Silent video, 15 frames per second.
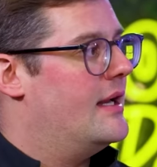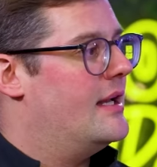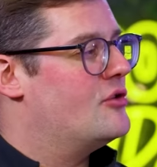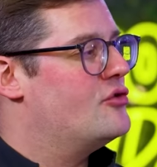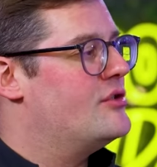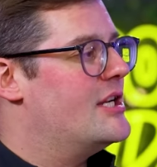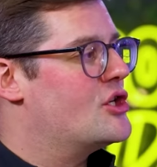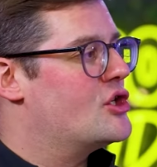and
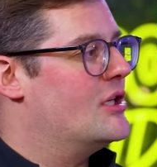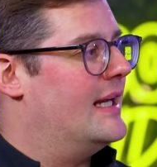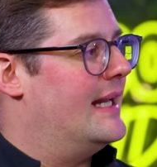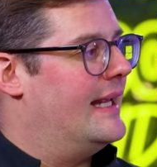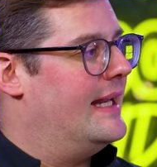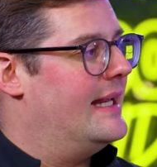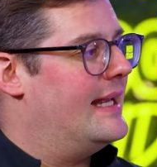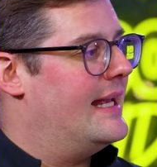
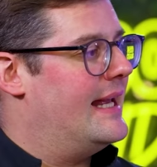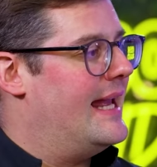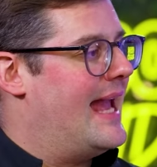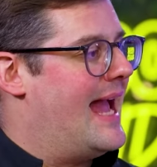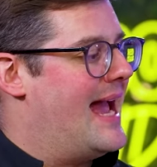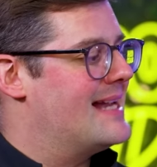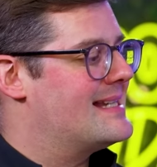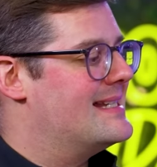traditionally it
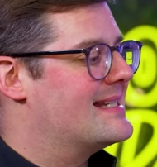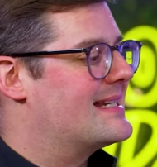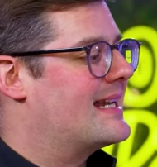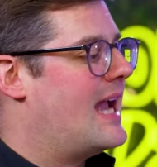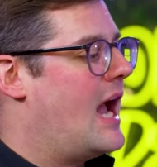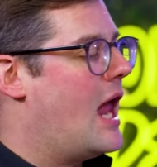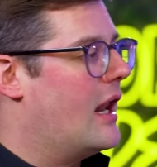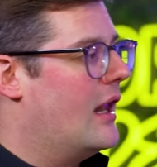has its
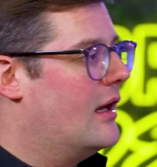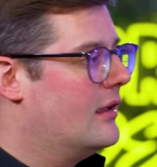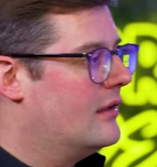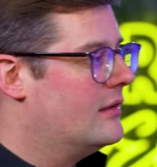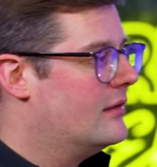colour